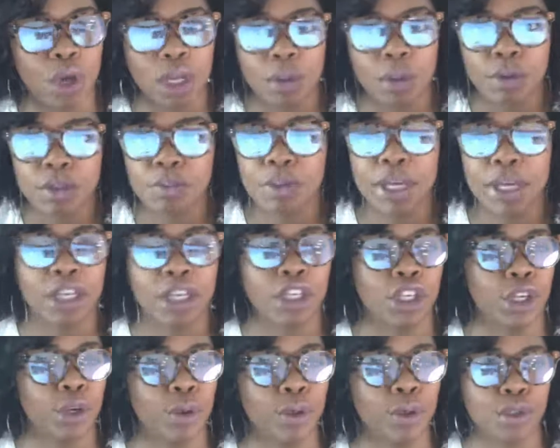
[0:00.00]
it was being
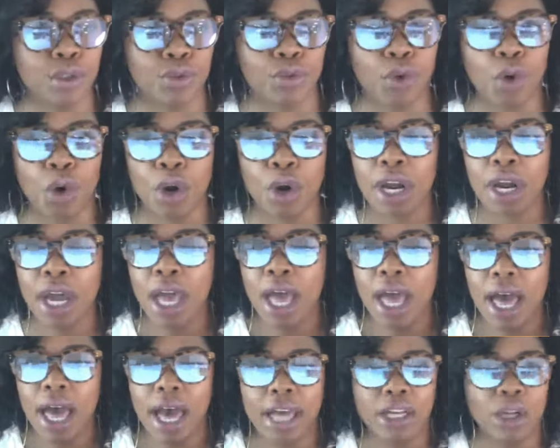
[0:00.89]
used for.
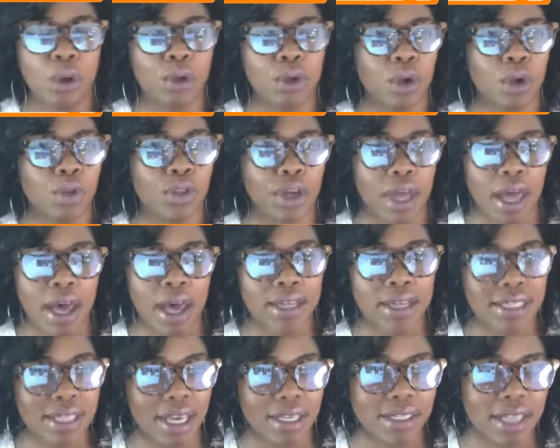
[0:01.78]
I don't know the
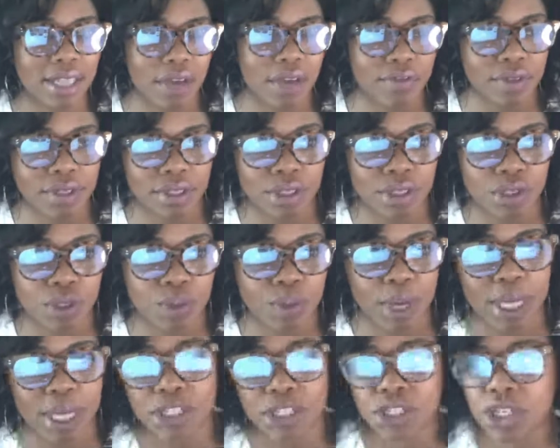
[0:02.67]
context of the
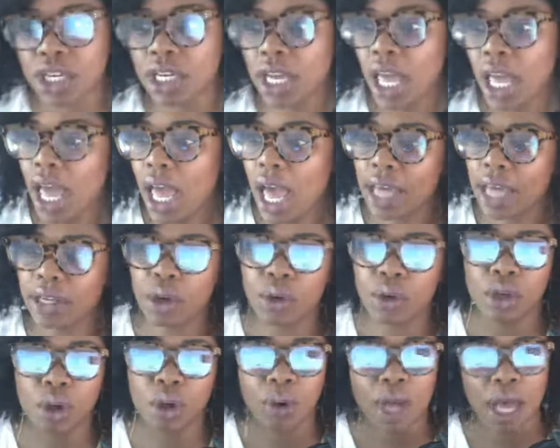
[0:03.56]
situation. I
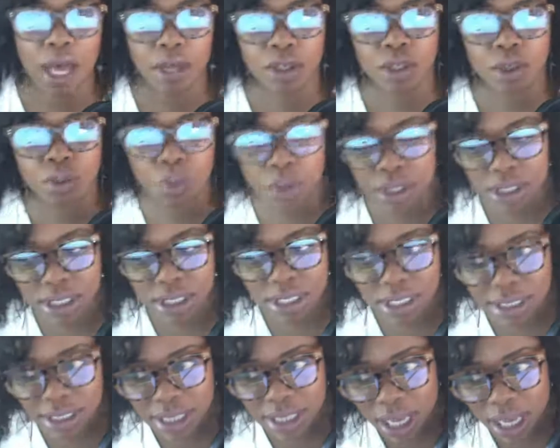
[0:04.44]
don't know how you want to
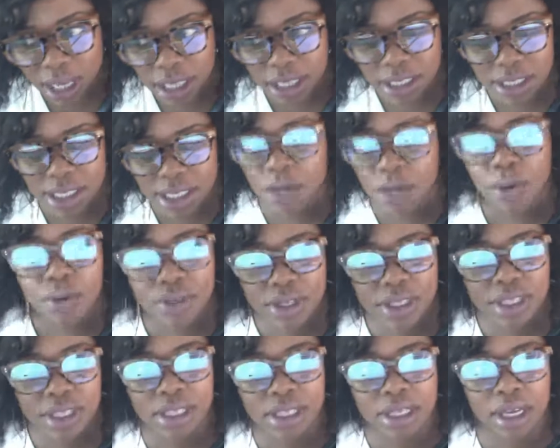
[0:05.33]
settle this